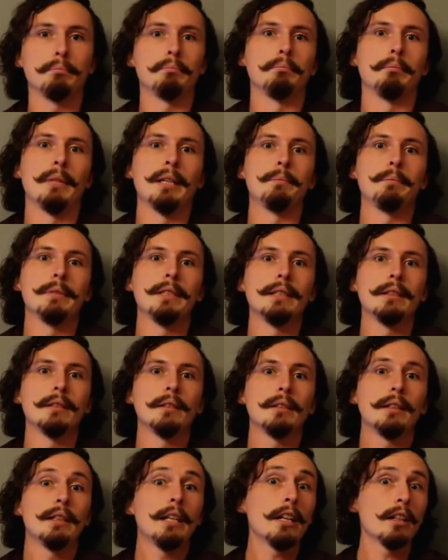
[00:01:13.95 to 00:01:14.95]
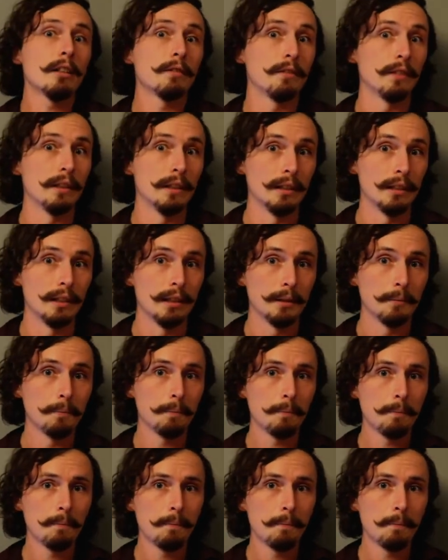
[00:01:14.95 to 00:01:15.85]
might be an air affinity.